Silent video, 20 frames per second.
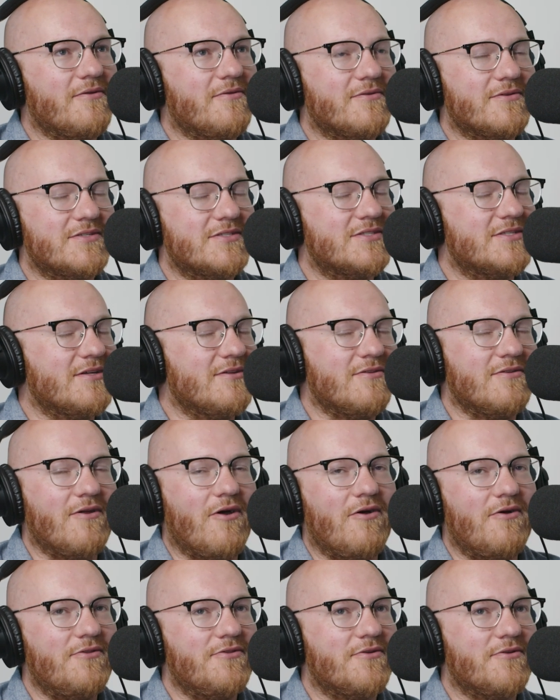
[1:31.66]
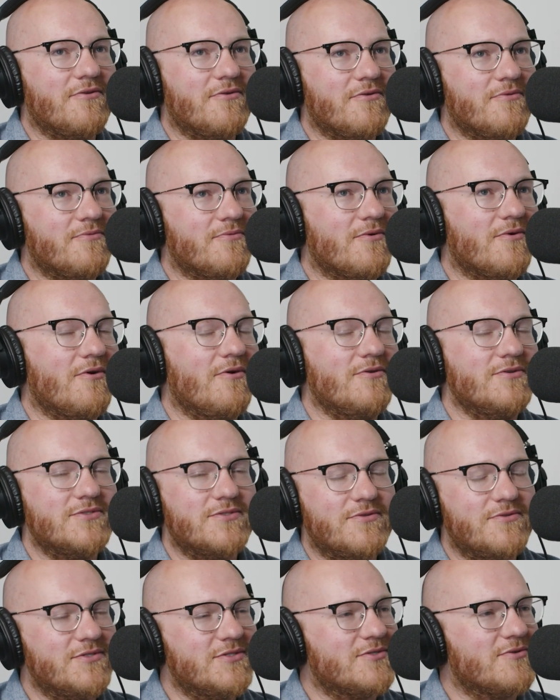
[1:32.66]
just in all the
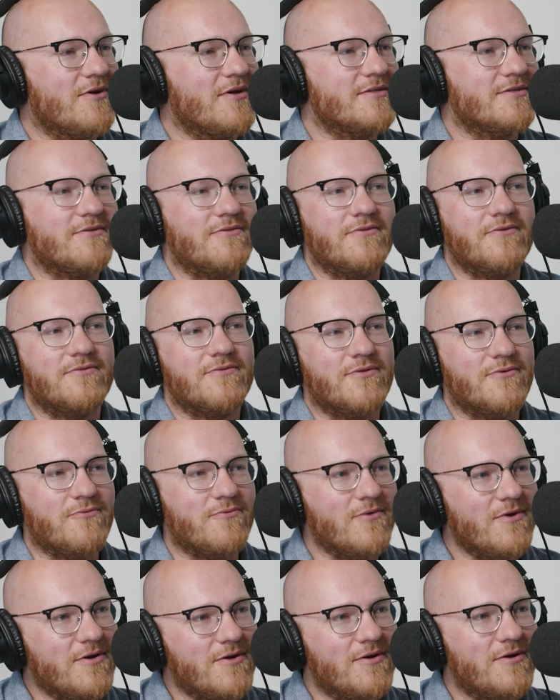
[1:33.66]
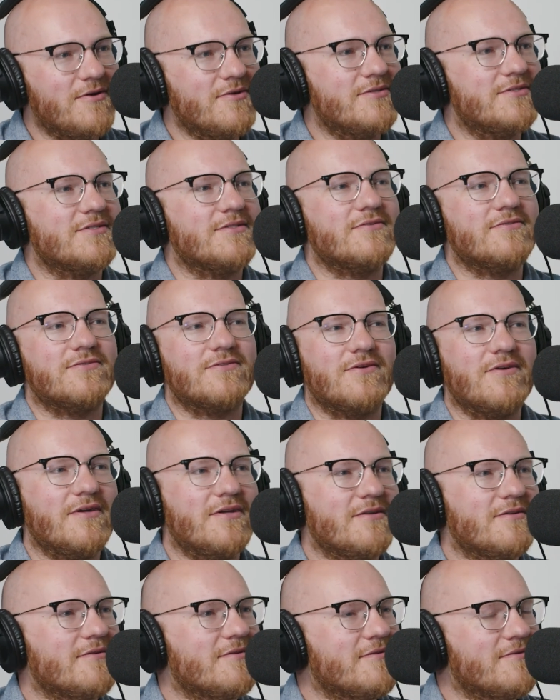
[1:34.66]
rehearsals, trying to learn the words and
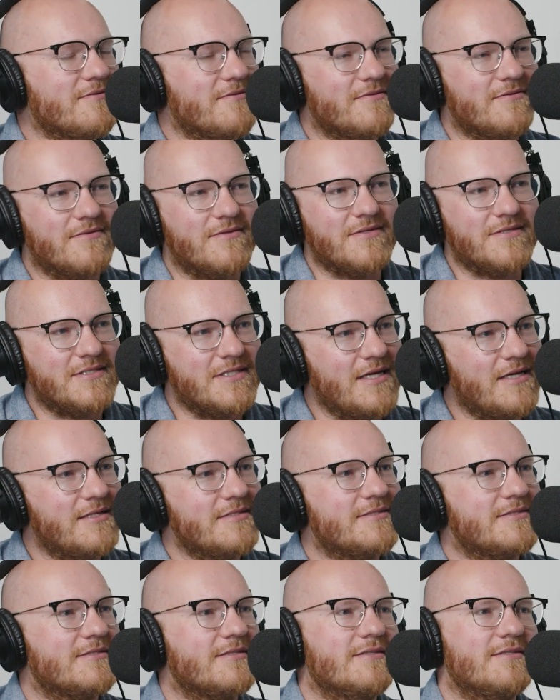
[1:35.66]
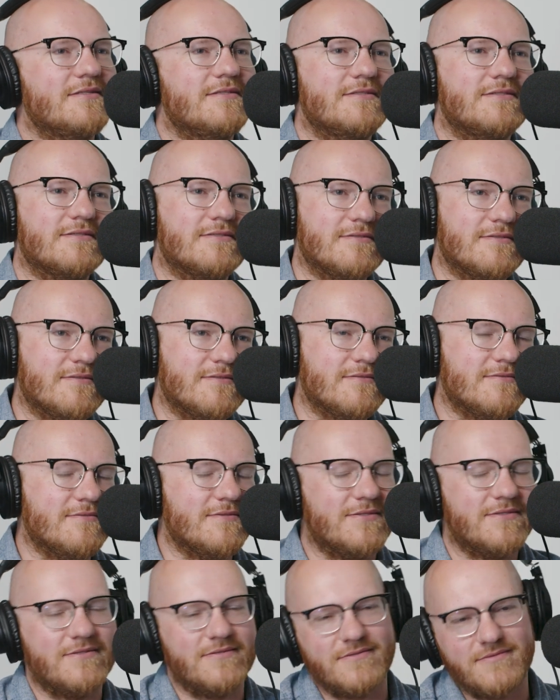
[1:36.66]
the dances and then
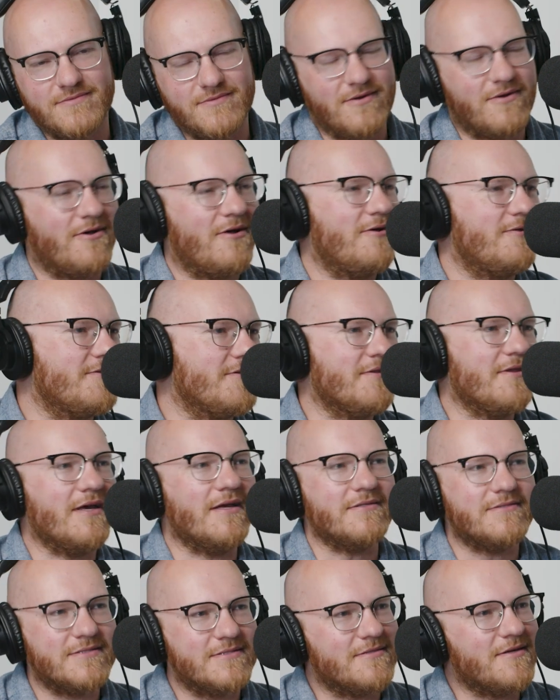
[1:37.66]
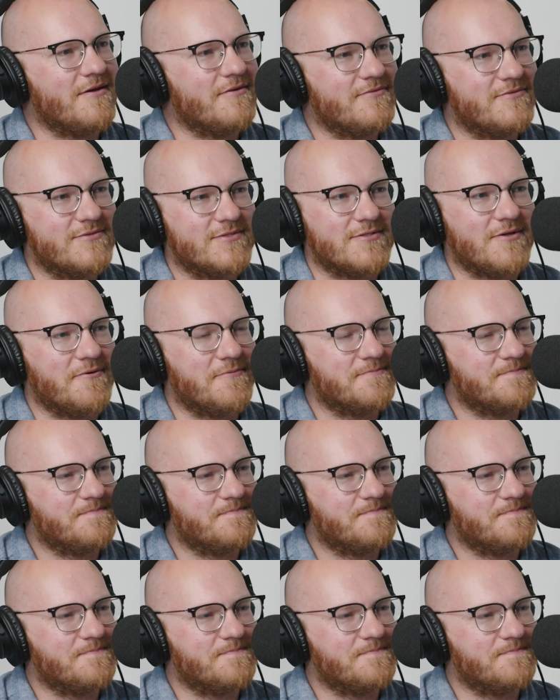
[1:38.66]
just all of that stuff. So